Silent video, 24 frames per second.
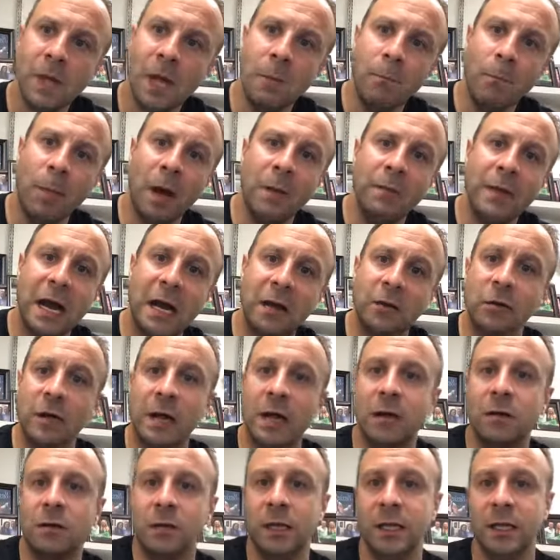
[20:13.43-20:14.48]

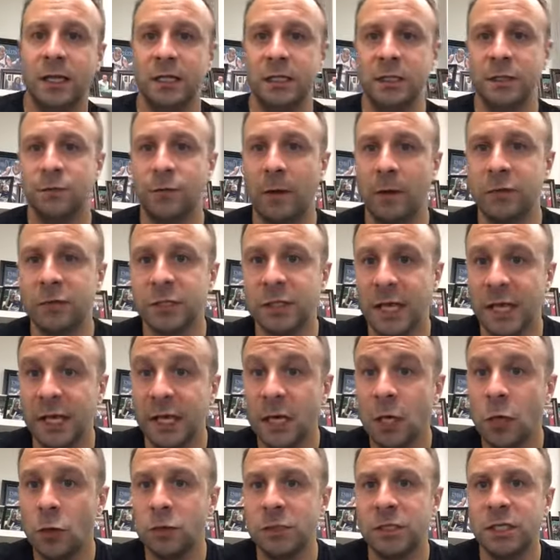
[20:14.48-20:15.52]
background is representing
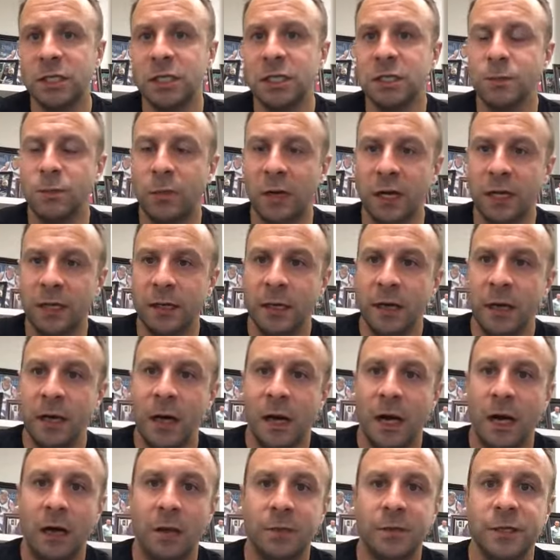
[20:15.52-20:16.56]
coaches, but
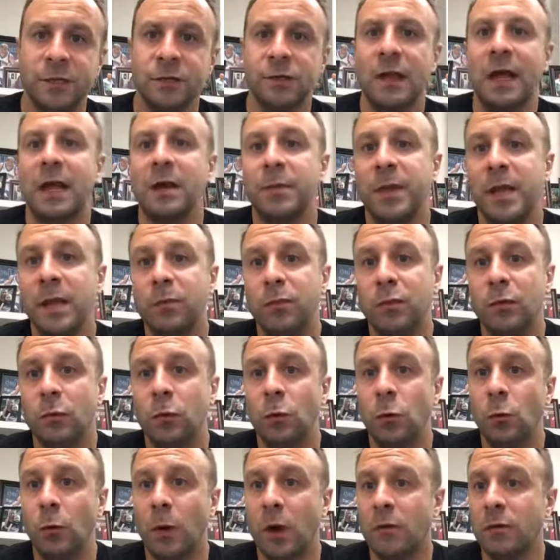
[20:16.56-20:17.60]
there's a lot of people who
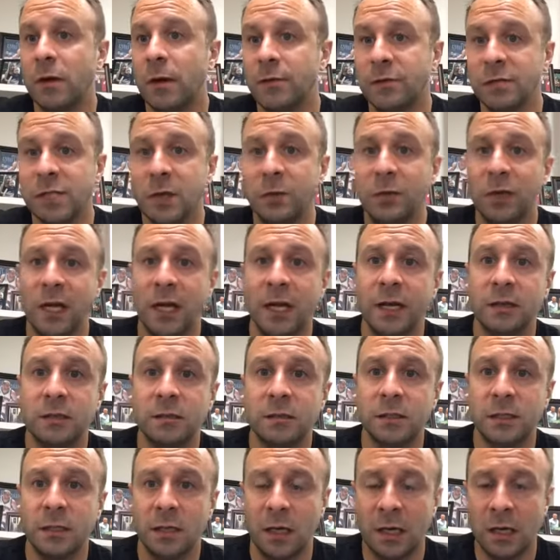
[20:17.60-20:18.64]
want to represent
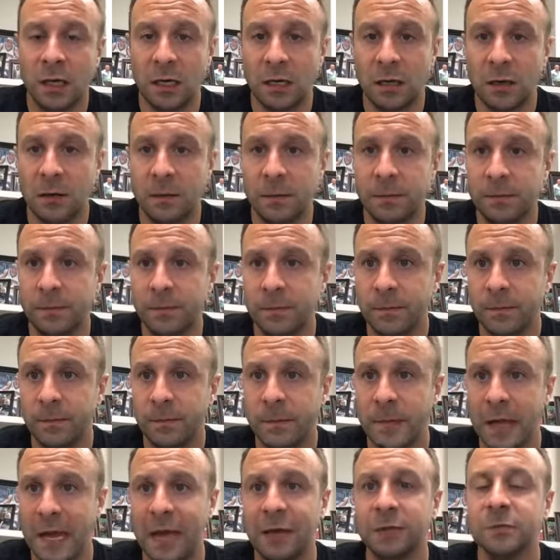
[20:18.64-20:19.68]
players
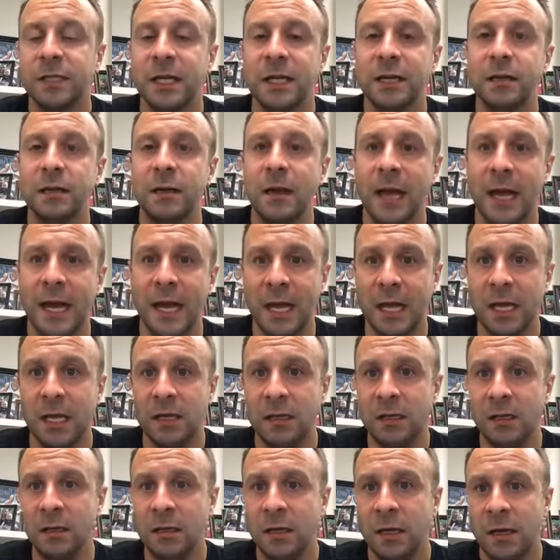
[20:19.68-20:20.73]
out there,
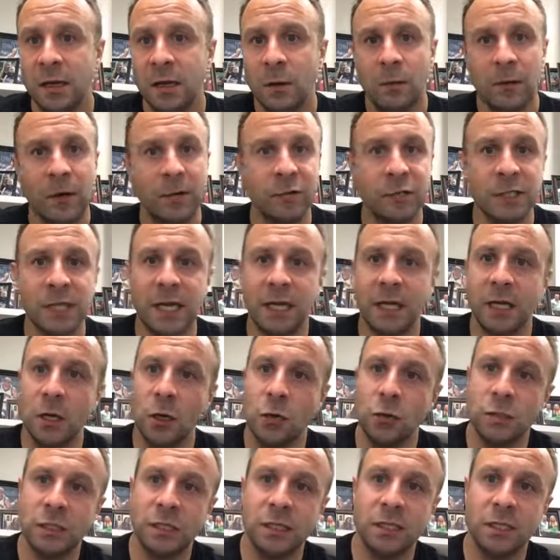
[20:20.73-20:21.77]
and representing
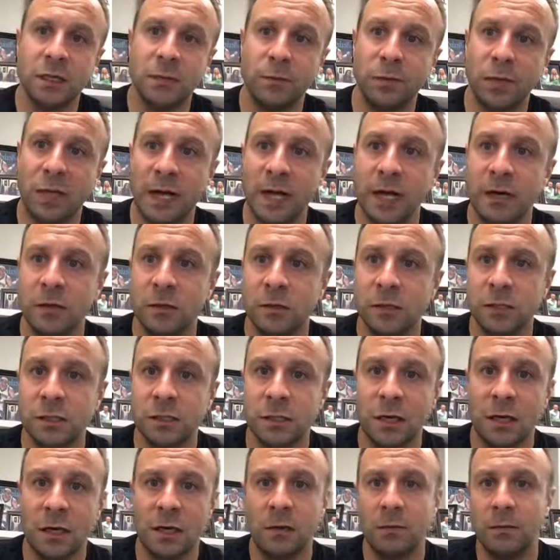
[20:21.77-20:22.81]
coaches and players
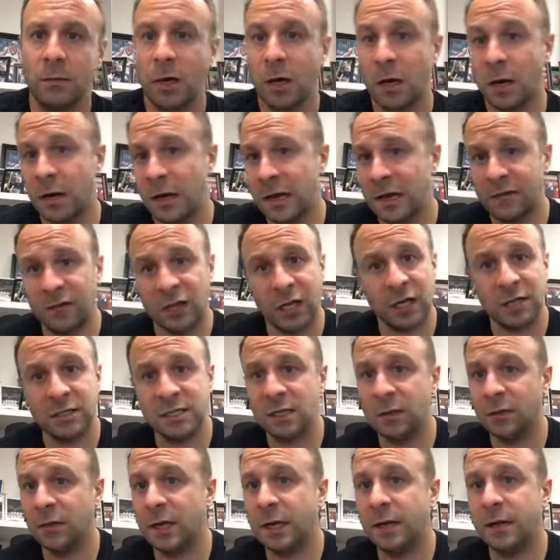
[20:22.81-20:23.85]
have a lot of
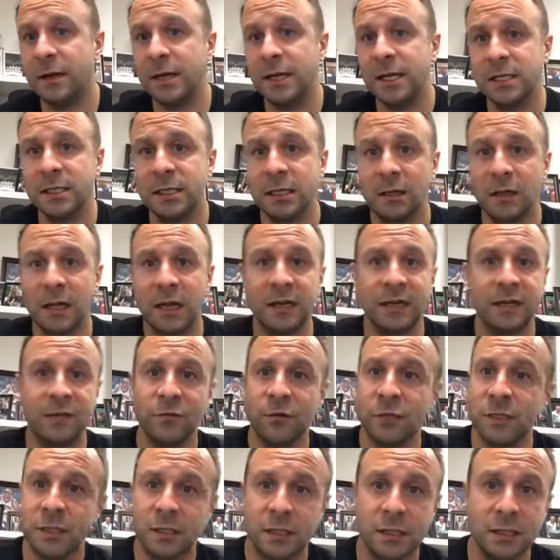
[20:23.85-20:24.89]
similarities and a lot of
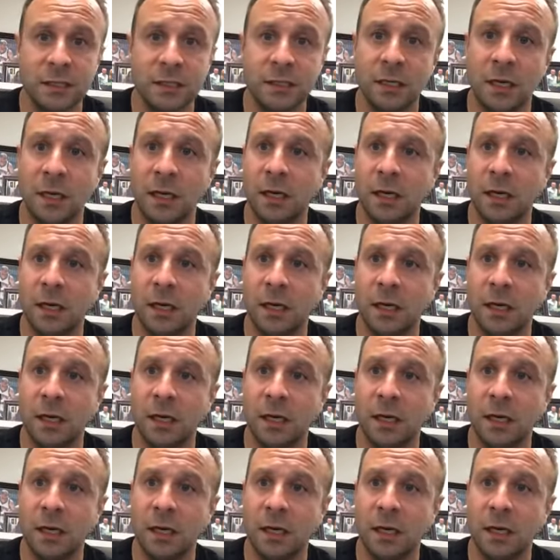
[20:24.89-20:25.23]
differences.